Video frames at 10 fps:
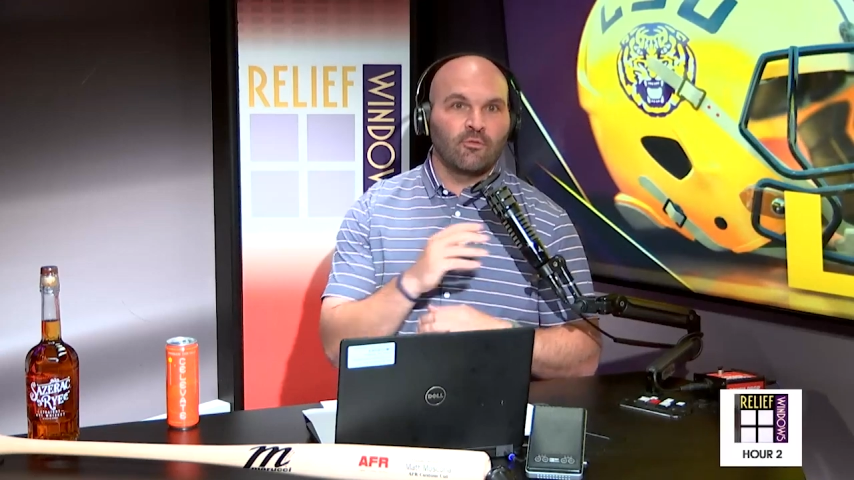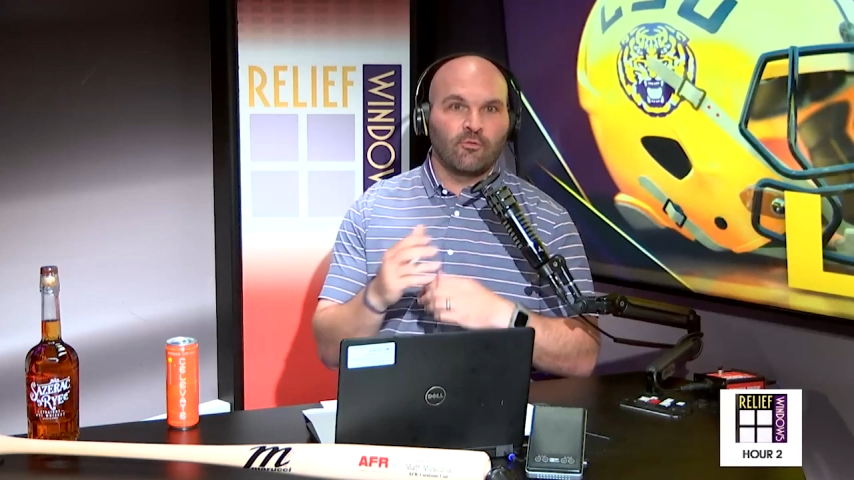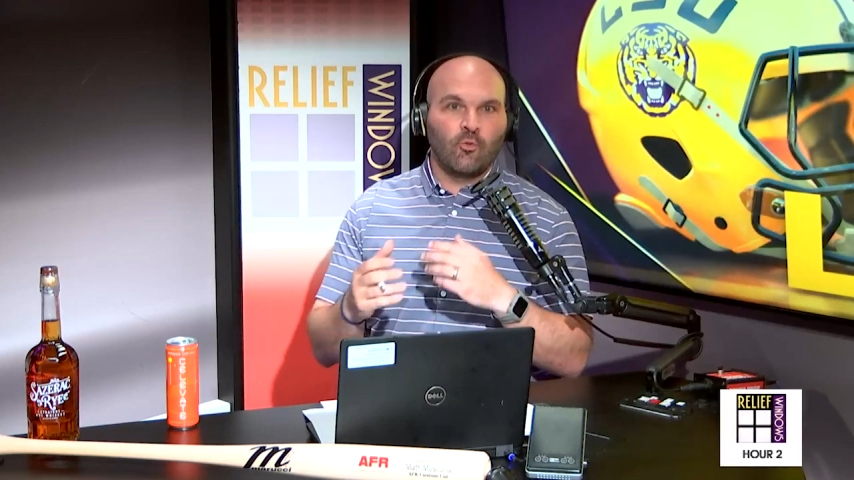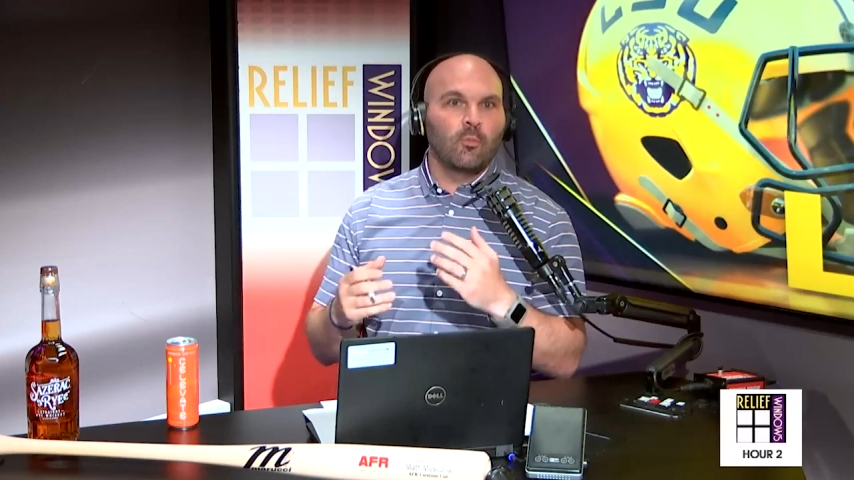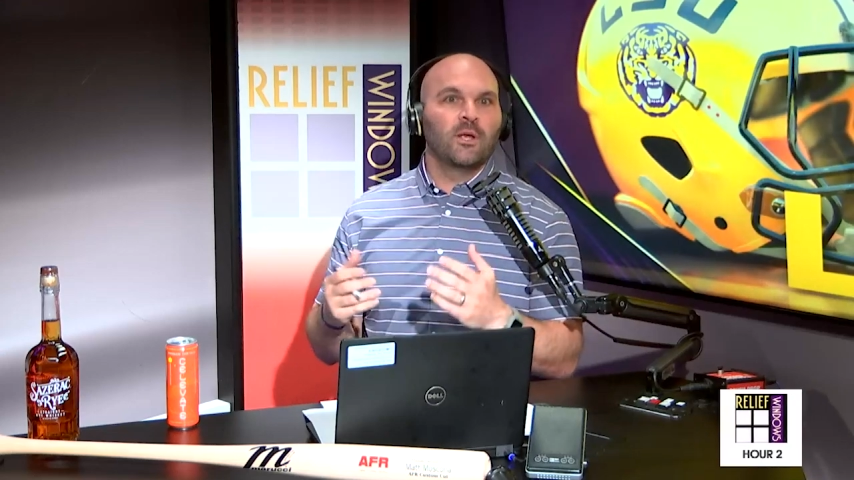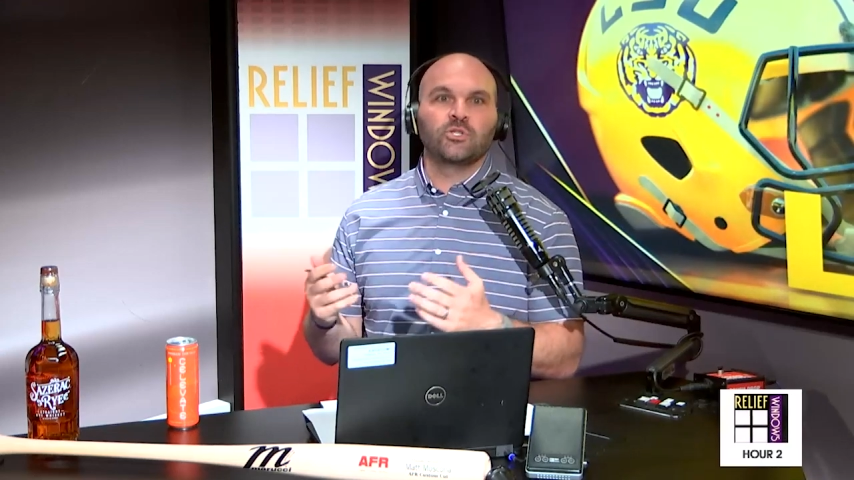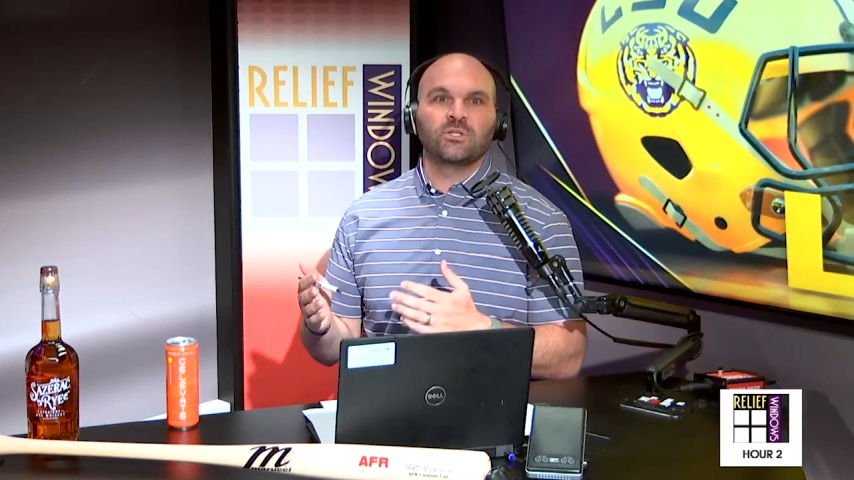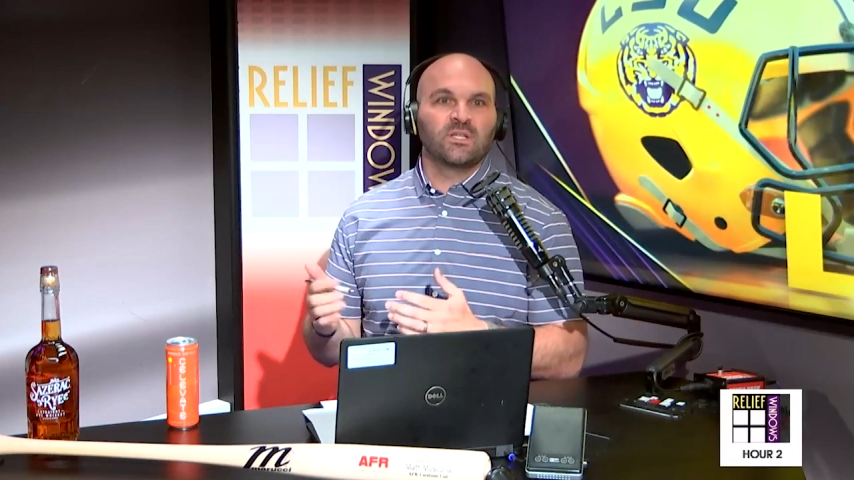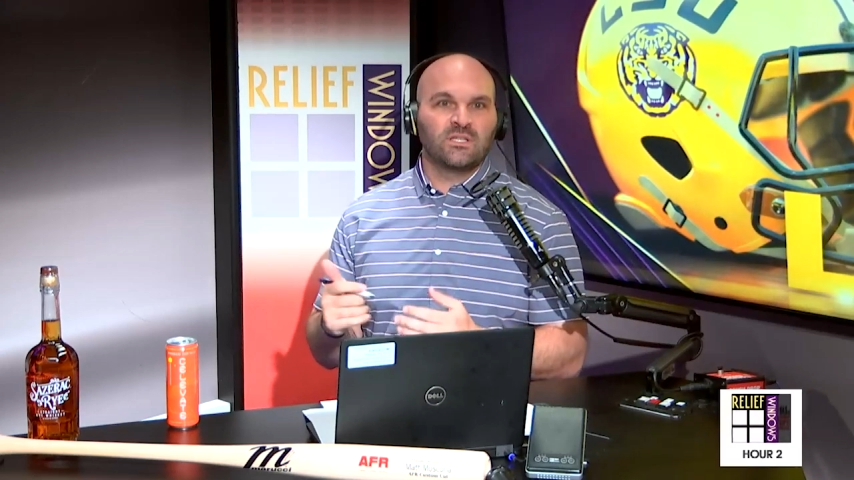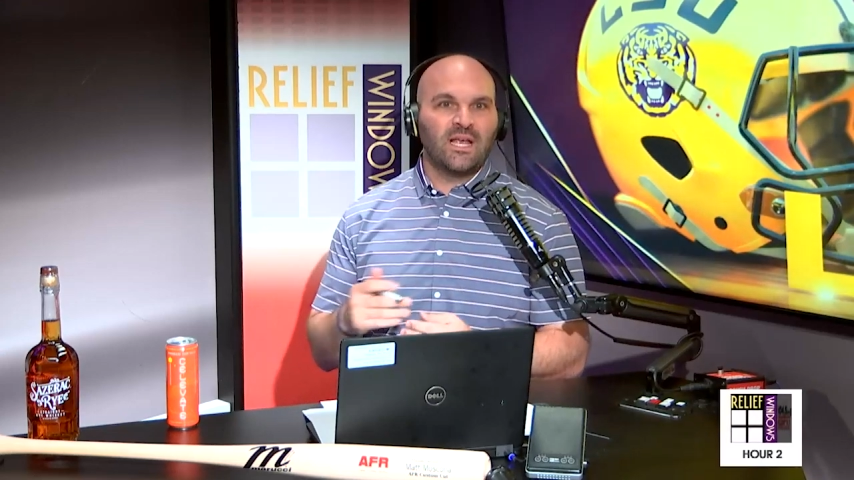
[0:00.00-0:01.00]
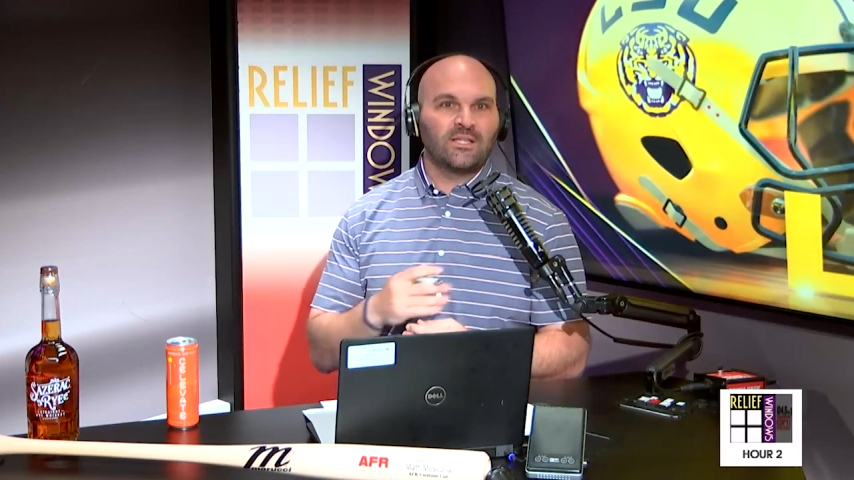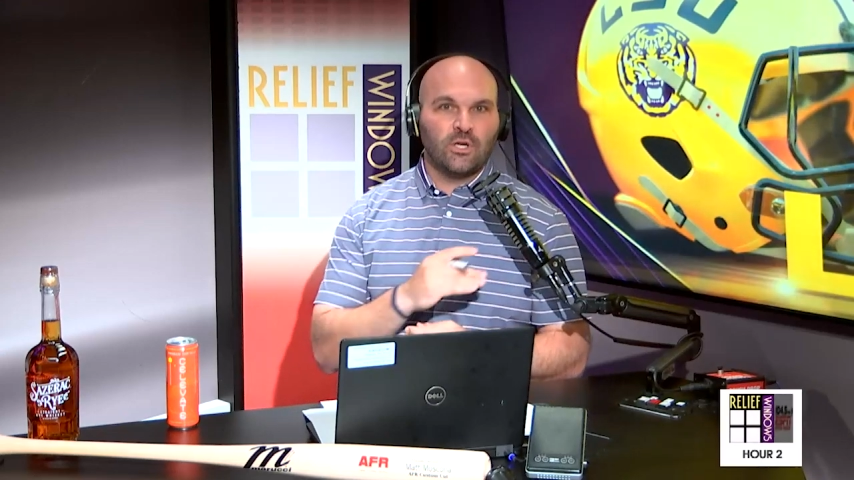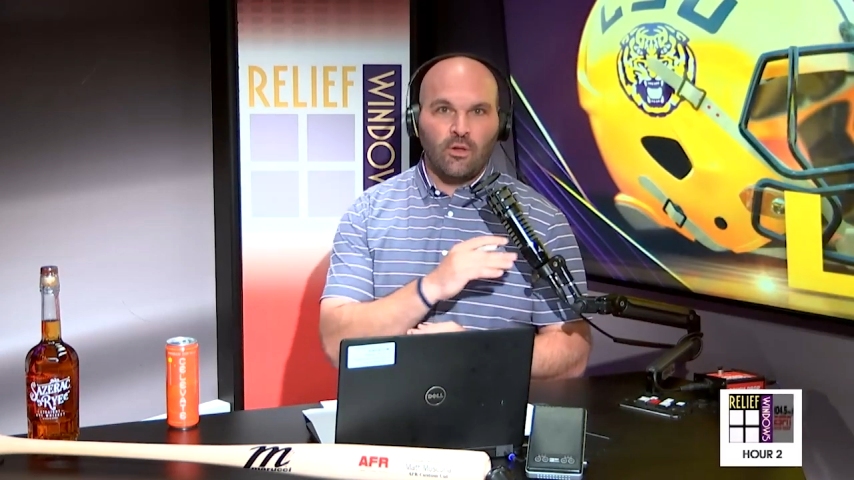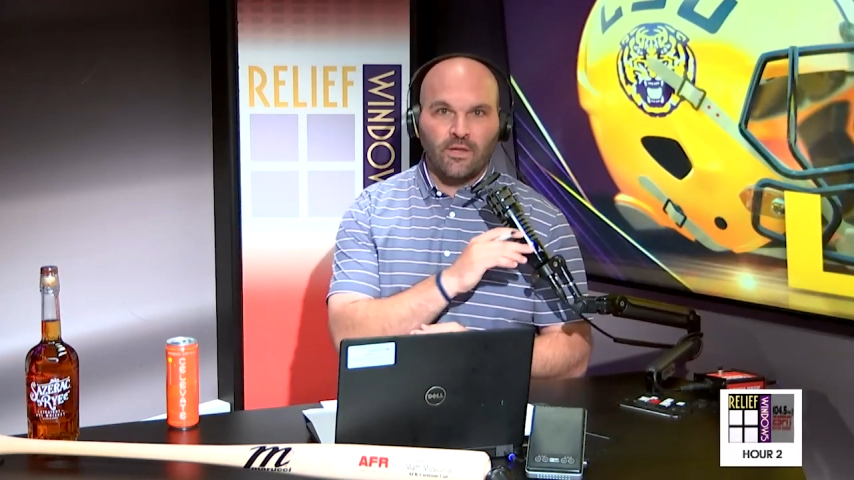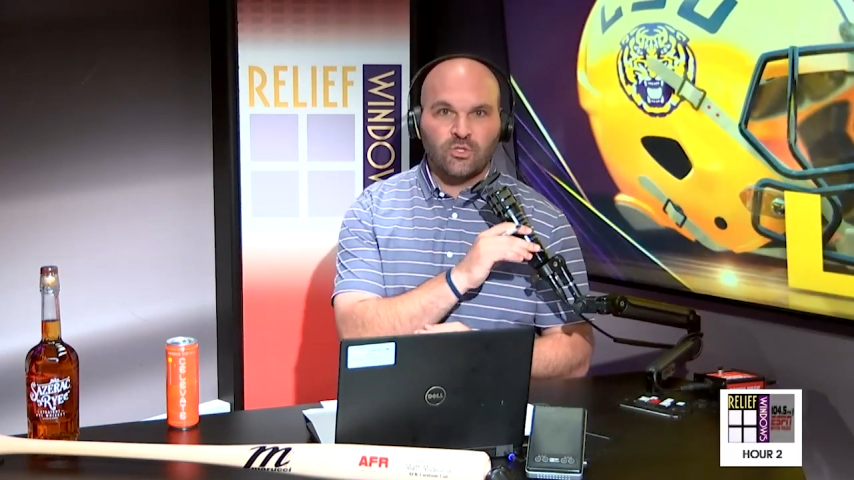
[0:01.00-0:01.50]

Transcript: different formations and sets and all